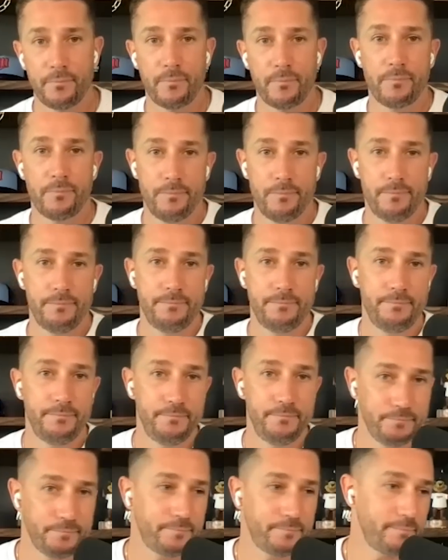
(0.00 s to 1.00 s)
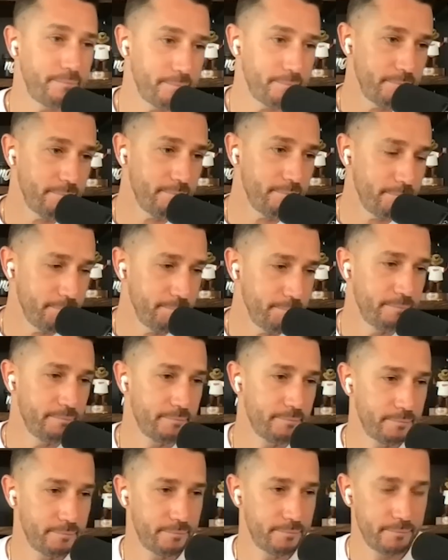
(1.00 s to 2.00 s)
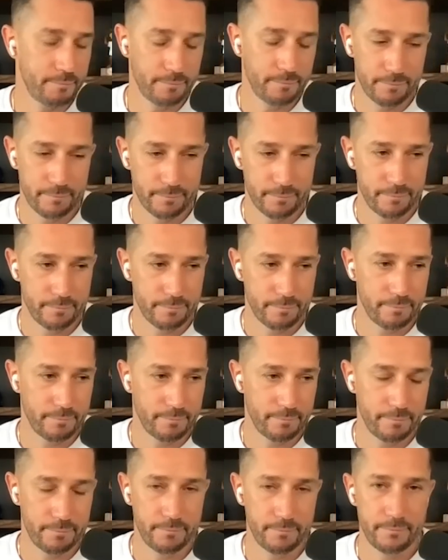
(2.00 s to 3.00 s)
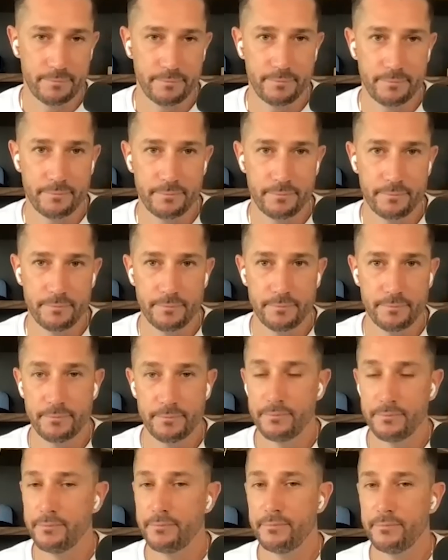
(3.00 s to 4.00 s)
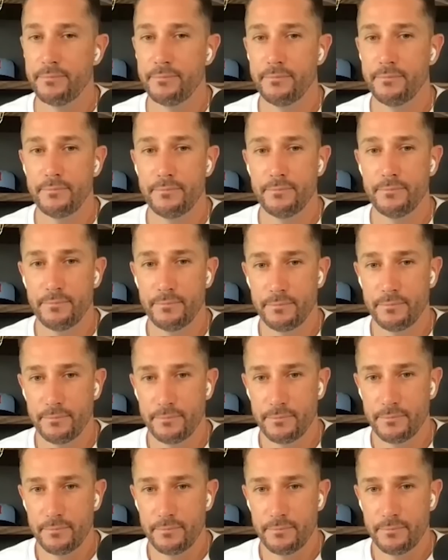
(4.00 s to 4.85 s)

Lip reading: [no speech]